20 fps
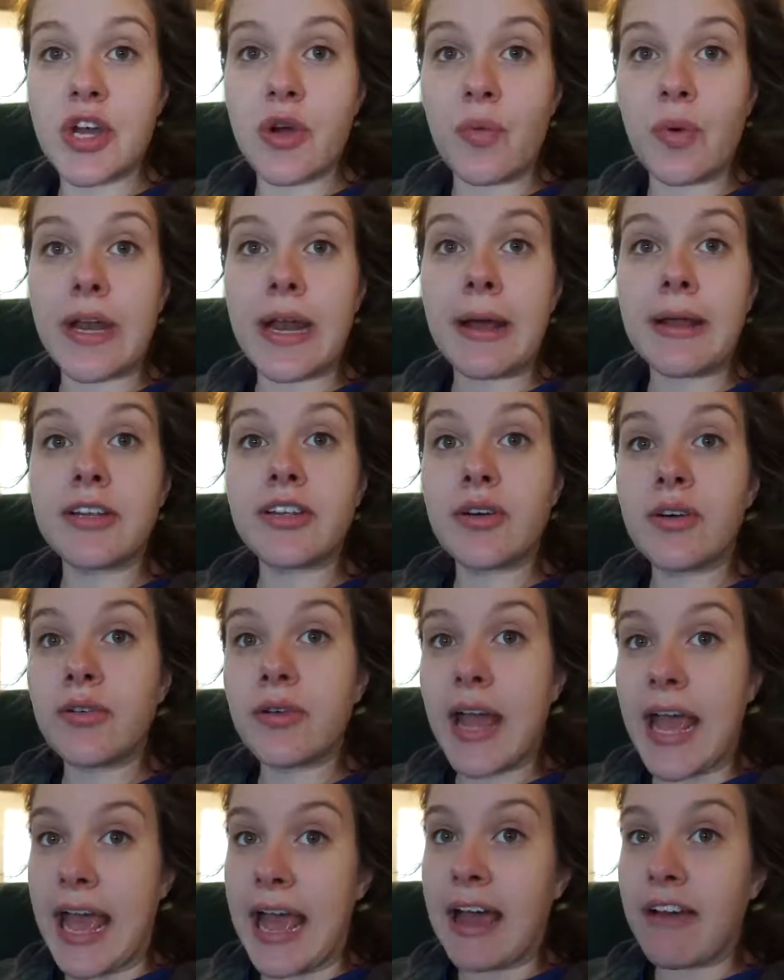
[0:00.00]
So when I
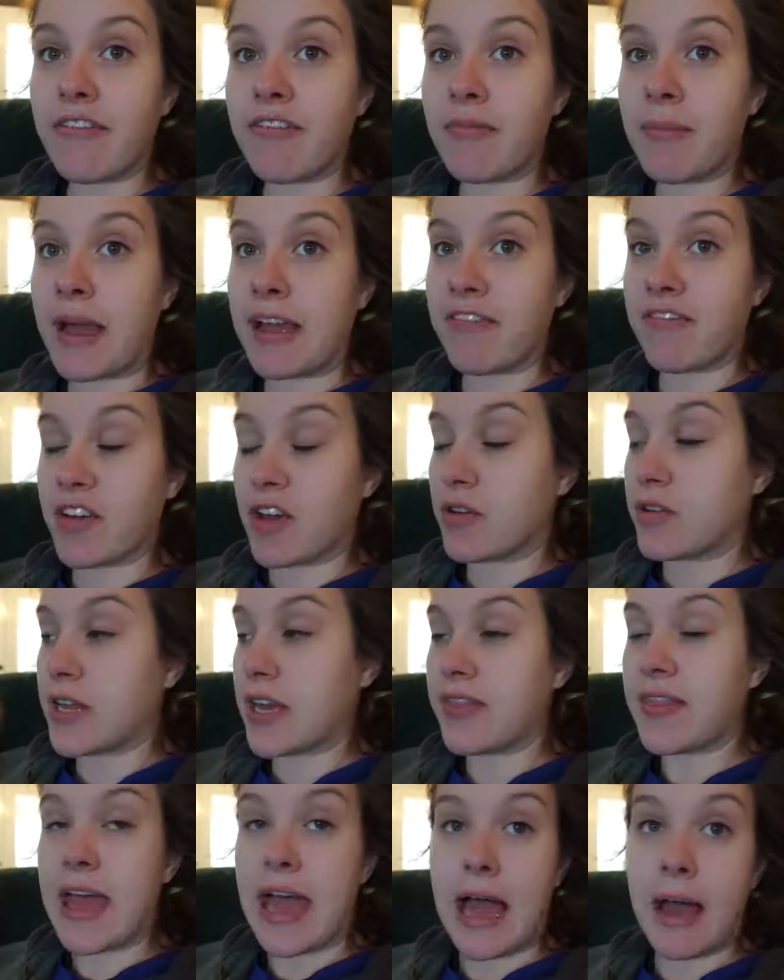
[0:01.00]
don't have my phone
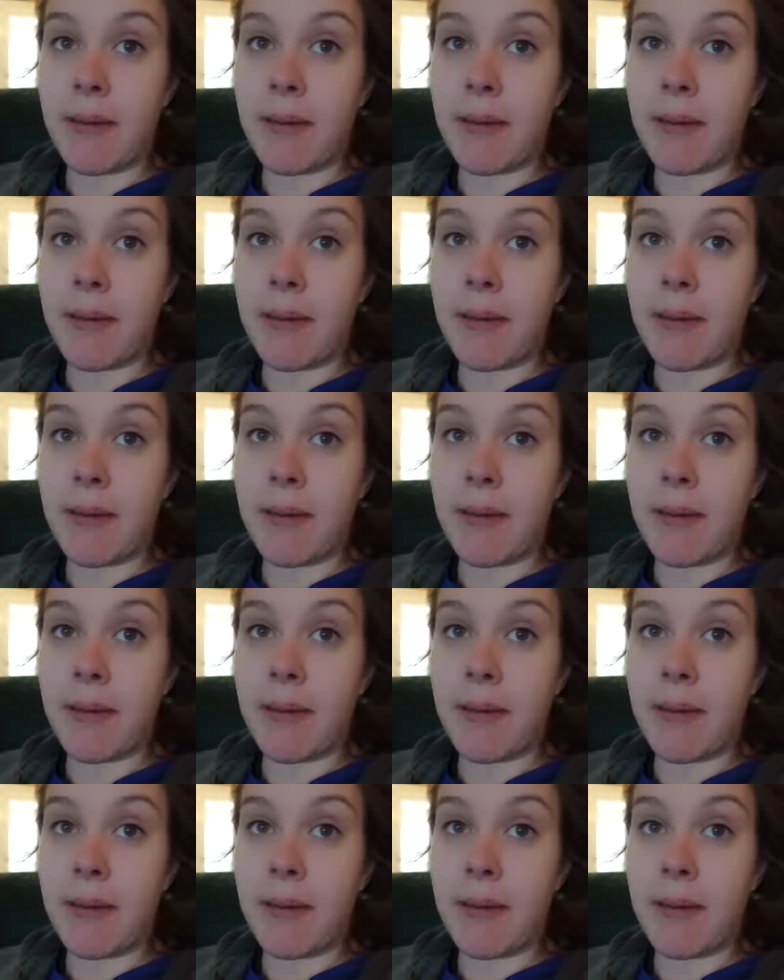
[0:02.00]
in the